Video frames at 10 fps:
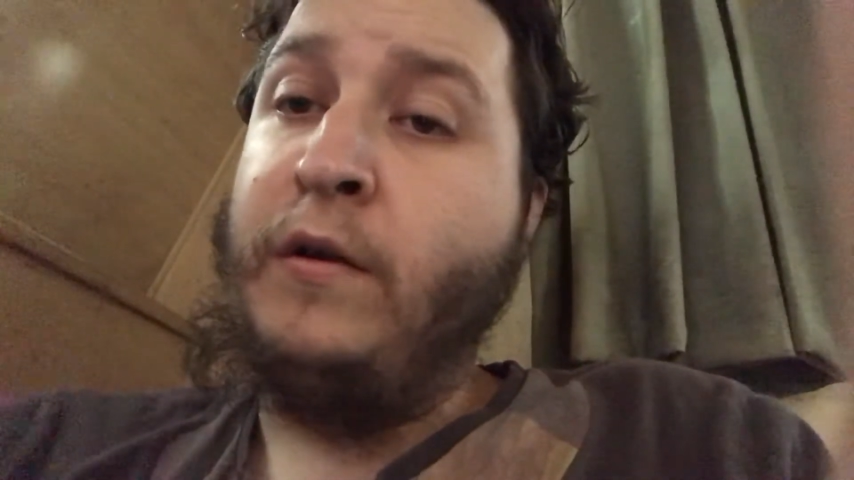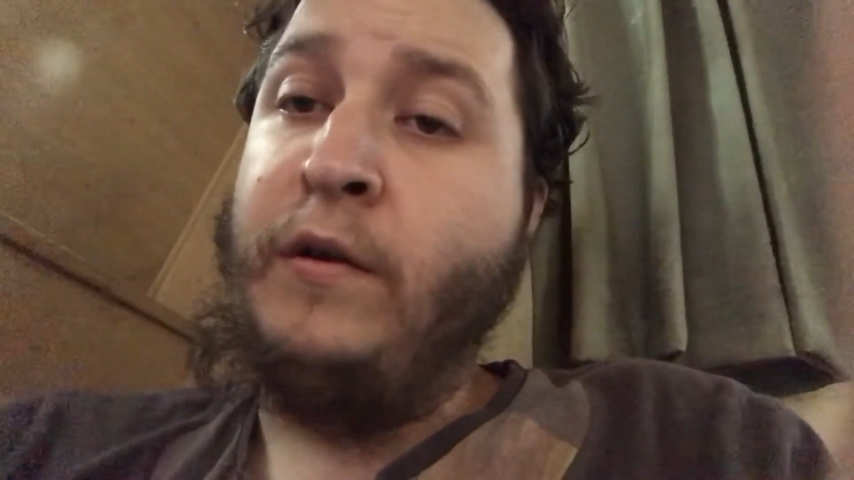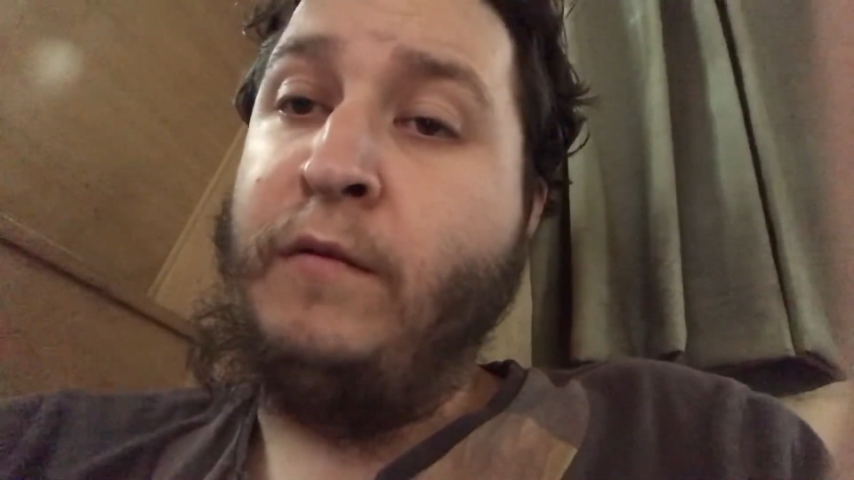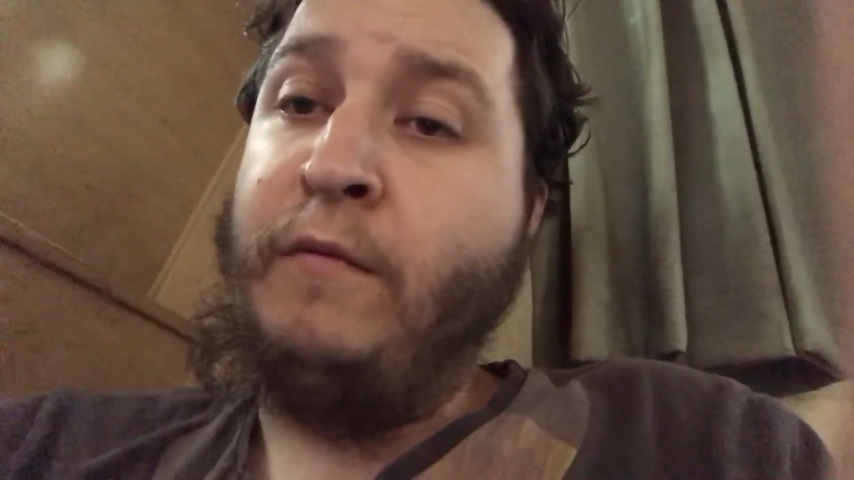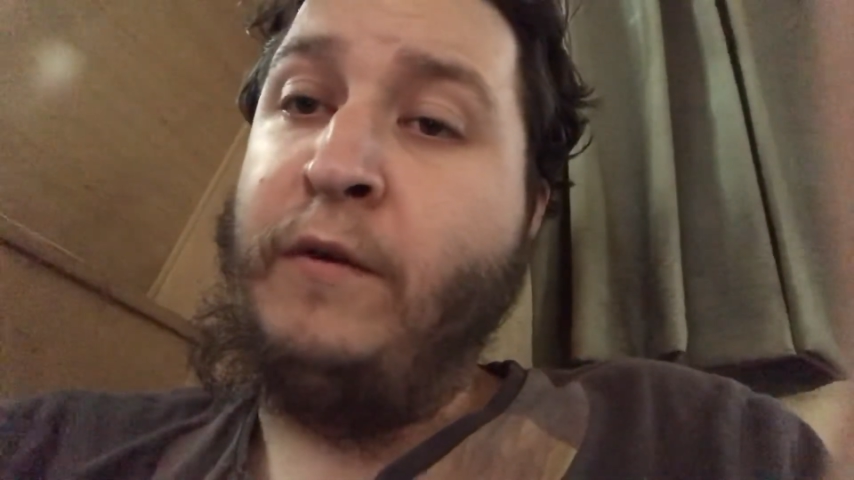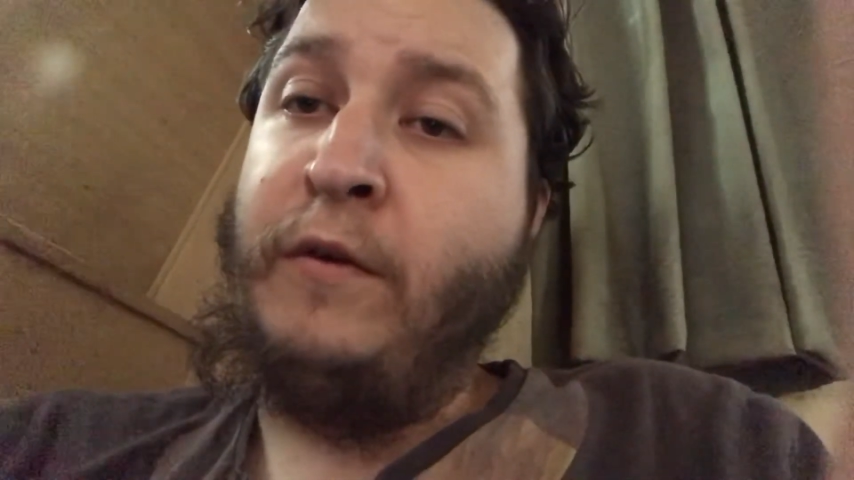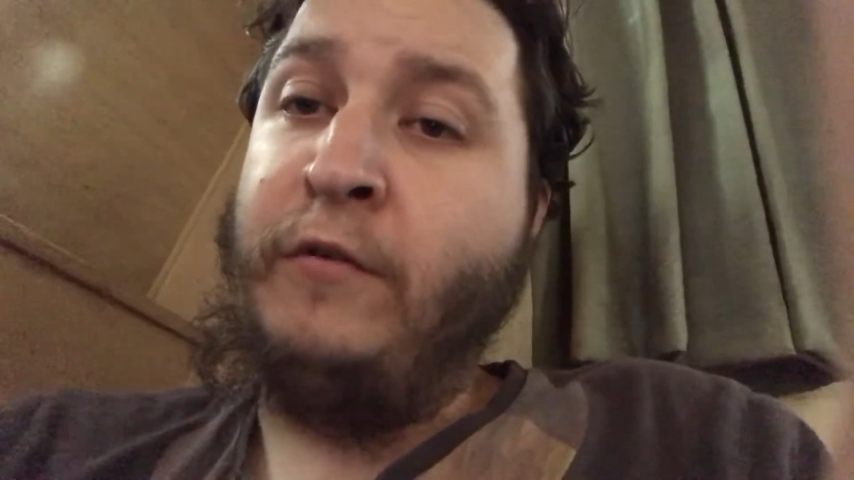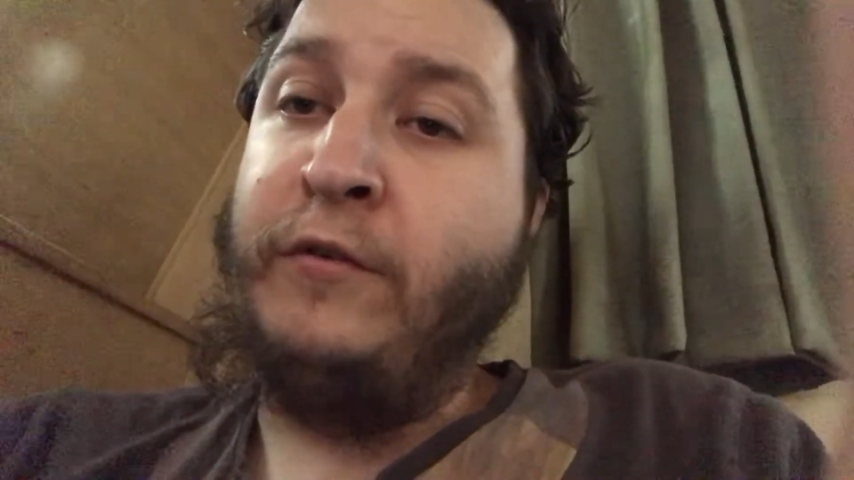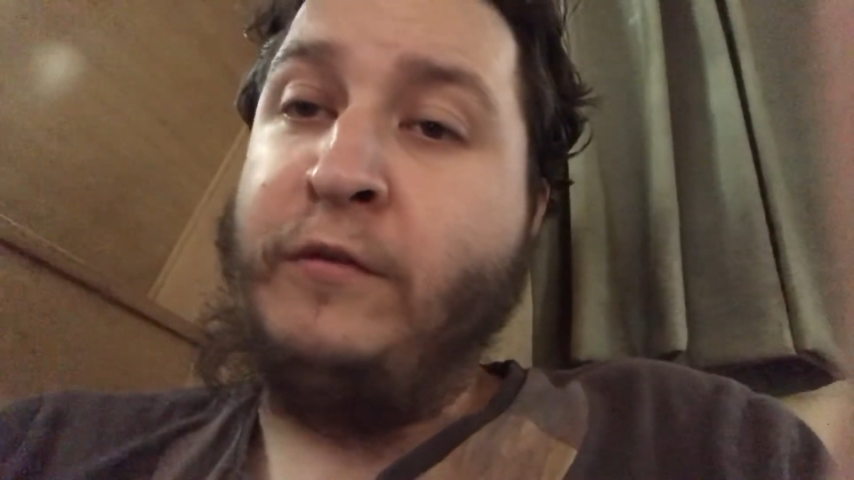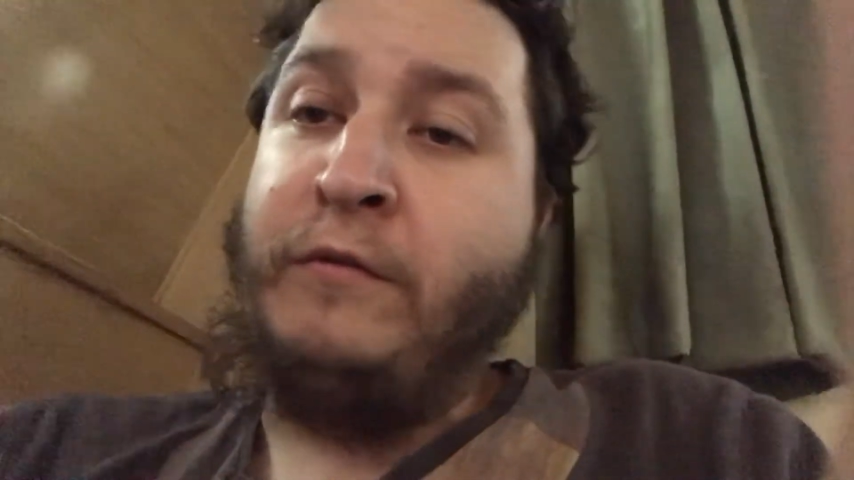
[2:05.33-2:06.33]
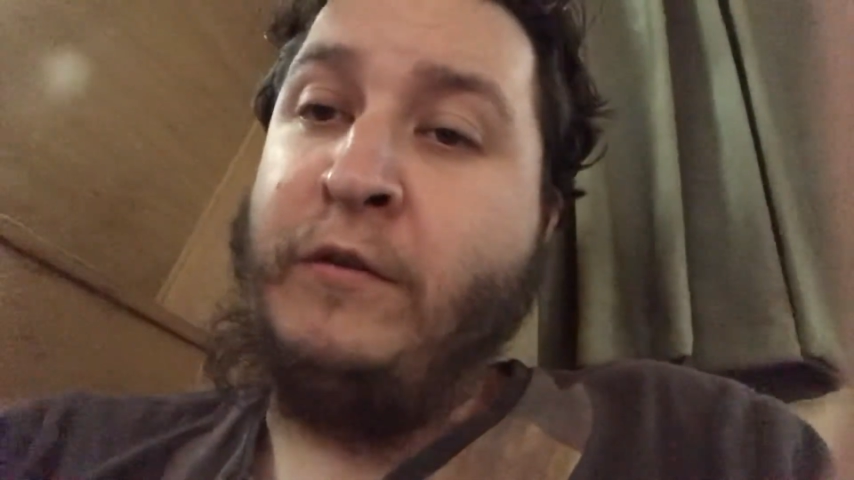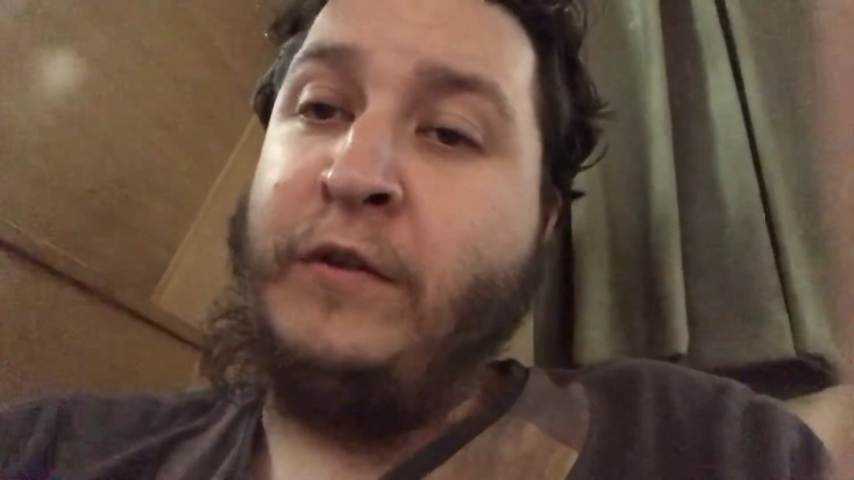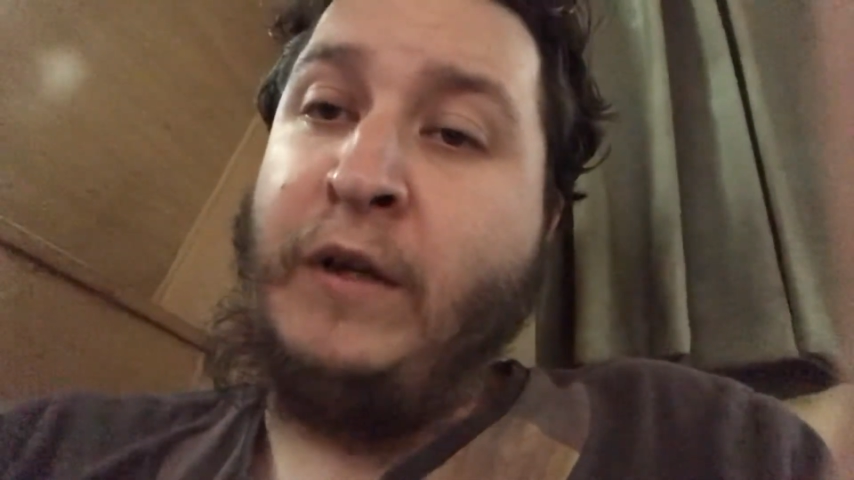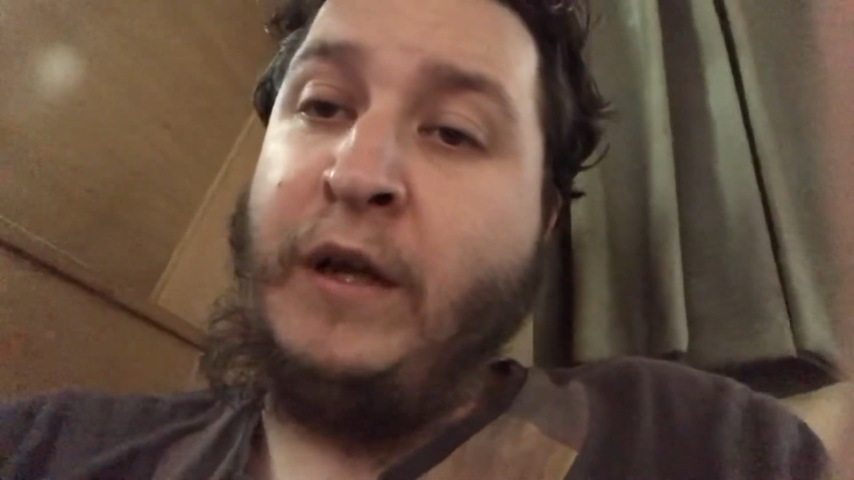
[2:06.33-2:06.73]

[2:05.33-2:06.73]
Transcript: we're not sure what's going to